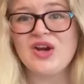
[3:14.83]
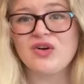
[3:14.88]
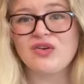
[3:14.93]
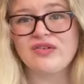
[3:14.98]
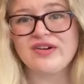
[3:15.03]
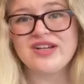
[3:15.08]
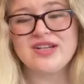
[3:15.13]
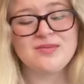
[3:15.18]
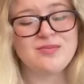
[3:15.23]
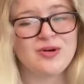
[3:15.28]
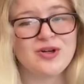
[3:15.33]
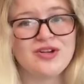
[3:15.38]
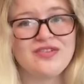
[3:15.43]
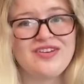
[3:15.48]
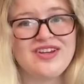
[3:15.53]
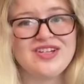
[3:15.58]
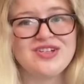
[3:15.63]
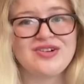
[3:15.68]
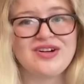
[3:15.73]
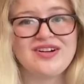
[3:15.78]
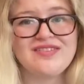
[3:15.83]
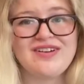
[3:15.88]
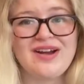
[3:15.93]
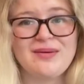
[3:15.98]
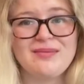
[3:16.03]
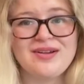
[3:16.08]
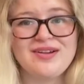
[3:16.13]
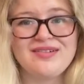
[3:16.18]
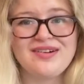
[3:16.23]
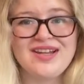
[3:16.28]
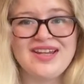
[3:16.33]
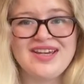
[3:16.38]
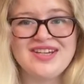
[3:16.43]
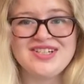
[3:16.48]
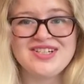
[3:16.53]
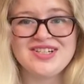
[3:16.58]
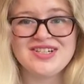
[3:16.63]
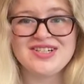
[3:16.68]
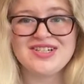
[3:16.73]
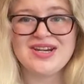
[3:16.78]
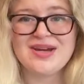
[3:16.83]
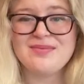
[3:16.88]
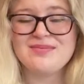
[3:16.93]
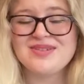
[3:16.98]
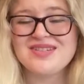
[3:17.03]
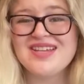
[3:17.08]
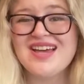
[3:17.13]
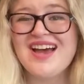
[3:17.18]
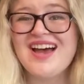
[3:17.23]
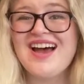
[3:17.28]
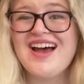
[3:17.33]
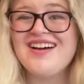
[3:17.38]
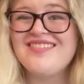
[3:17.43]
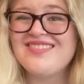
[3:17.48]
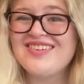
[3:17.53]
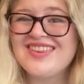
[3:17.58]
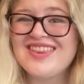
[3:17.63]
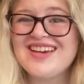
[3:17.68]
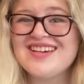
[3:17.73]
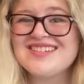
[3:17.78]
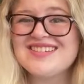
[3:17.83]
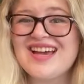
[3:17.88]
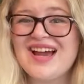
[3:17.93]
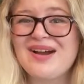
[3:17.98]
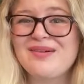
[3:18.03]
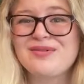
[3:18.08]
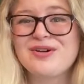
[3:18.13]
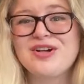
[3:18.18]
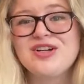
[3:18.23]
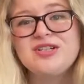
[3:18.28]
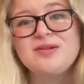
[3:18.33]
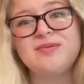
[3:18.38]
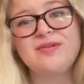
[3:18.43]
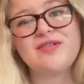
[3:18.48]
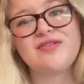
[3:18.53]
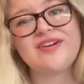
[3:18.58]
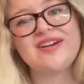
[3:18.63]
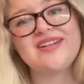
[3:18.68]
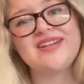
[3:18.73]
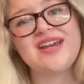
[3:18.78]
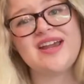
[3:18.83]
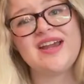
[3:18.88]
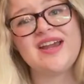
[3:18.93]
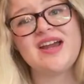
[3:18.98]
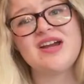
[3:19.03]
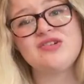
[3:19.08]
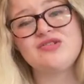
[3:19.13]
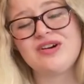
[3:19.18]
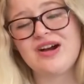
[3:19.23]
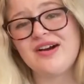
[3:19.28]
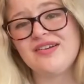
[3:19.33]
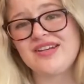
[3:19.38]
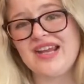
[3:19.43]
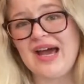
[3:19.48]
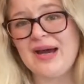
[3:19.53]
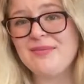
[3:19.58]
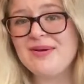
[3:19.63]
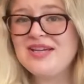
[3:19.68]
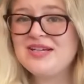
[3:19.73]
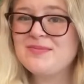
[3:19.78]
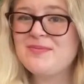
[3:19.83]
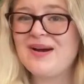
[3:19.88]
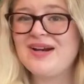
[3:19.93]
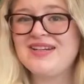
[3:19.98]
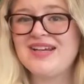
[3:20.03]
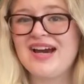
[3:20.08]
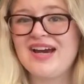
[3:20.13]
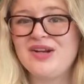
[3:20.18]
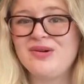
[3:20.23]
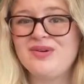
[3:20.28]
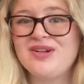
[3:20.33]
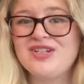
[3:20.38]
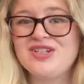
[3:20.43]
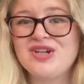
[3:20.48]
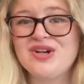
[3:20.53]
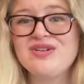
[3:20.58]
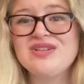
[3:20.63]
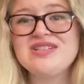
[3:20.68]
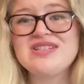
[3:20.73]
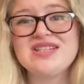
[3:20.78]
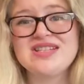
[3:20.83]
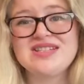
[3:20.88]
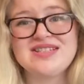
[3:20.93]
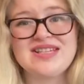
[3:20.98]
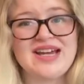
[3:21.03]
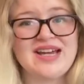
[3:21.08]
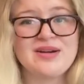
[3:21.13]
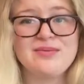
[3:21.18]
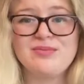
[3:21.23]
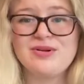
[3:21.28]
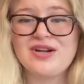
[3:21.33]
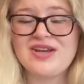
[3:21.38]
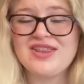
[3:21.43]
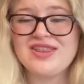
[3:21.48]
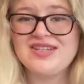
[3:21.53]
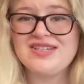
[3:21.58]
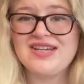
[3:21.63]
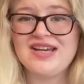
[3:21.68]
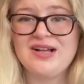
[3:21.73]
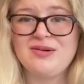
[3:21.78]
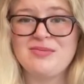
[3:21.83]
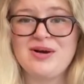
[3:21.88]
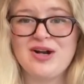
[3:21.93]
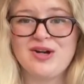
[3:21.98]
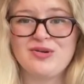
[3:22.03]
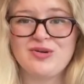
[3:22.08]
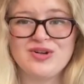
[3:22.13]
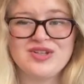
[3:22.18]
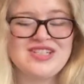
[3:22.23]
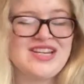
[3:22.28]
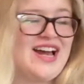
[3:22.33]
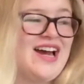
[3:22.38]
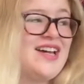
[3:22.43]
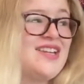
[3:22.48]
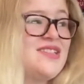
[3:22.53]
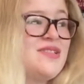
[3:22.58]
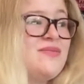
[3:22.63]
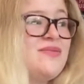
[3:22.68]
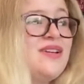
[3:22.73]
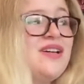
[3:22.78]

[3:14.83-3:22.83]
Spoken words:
Read a book featuring family relationships. For this, I'm going to be reading Drowned Amit by Diana Wynne Jones, the second book in the Dalemark Quartet.